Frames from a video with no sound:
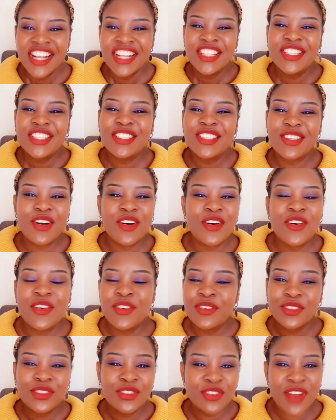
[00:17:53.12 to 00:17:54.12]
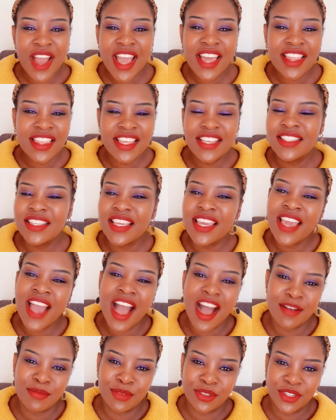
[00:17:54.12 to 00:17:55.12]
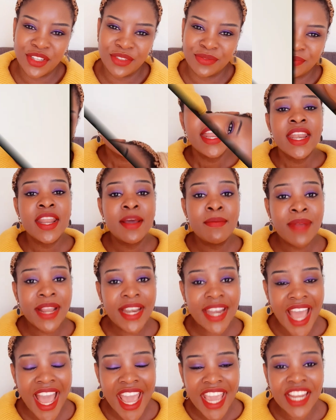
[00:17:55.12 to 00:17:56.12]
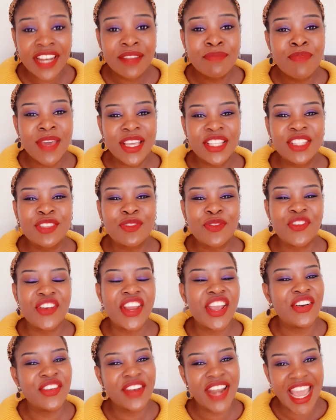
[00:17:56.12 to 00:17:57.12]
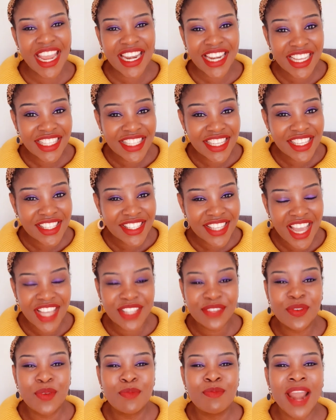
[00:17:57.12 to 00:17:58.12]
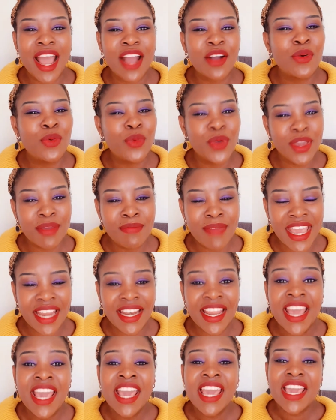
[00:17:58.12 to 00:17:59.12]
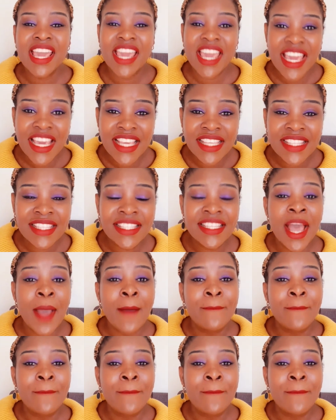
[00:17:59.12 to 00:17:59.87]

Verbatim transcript: So try this eHarmony. Number nine, best free online dating sites for black women is